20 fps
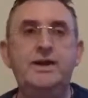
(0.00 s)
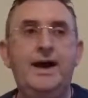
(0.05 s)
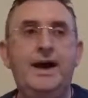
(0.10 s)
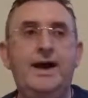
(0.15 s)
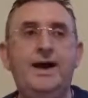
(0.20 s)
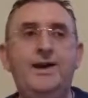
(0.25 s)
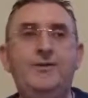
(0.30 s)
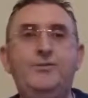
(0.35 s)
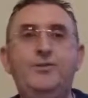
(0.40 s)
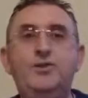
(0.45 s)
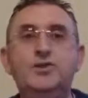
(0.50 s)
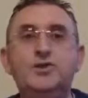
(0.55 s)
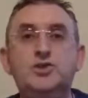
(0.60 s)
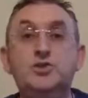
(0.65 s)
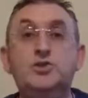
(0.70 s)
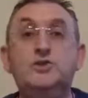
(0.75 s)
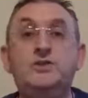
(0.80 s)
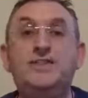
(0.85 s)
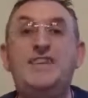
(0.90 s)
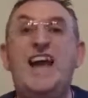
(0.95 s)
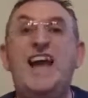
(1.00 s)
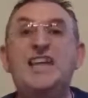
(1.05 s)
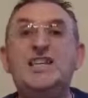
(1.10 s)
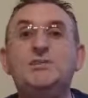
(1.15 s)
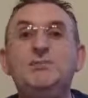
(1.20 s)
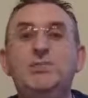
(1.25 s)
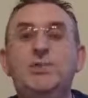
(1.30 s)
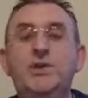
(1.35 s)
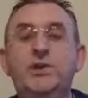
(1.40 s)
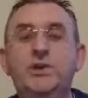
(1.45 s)
And if you're so
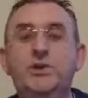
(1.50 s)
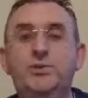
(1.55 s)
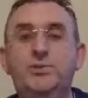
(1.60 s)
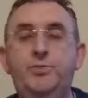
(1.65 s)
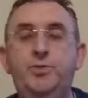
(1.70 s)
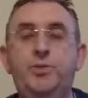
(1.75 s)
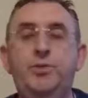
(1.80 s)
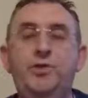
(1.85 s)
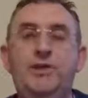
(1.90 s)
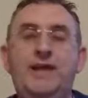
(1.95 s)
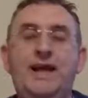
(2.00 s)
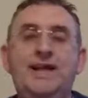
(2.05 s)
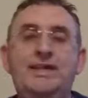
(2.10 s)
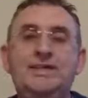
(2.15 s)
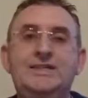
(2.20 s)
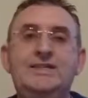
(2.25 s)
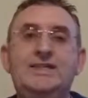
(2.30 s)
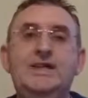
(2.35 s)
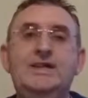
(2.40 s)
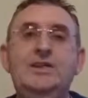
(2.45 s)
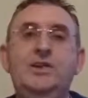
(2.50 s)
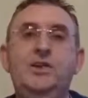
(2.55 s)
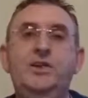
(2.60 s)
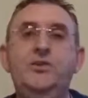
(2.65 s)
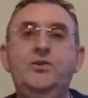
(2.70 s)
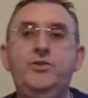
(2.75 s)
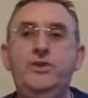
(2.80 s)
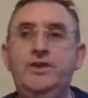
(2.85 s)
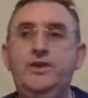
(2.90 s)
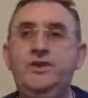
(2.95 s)
desperate, you're putting that signal
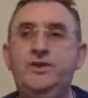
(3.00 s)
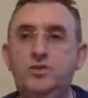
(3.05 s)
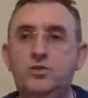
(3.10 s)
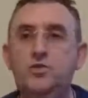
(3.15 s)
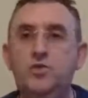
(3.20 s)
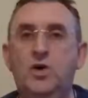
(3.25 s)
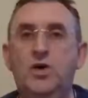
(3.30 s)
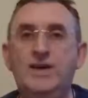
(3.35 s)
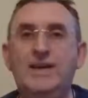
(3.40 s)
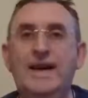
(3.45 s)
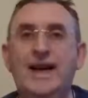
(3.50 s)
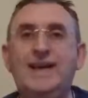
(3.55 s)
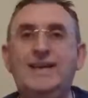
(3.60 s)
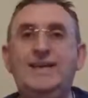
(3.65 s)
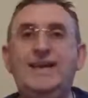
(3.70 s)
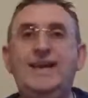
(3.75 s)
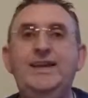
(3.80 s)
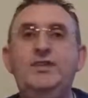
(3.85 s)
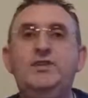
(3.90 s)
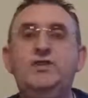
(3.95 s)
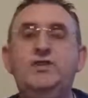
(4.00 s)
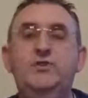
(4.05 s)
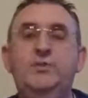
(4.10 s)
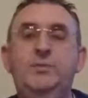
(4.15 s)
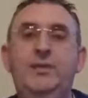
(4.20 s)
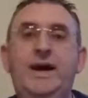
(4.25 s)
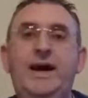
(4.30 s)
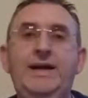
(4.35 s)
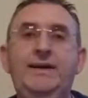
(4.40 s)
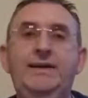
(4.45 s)
out there, you want that guide so
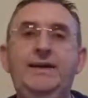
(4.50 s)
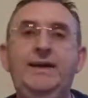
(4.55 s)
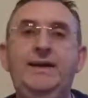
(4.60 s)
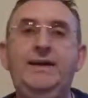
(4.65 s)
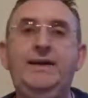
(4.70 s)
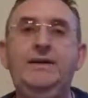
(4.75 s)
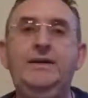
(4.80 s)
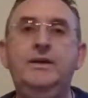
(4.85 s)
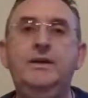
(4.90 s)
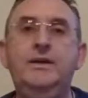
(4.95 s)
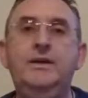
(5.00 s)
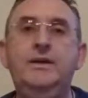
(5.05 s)
badly,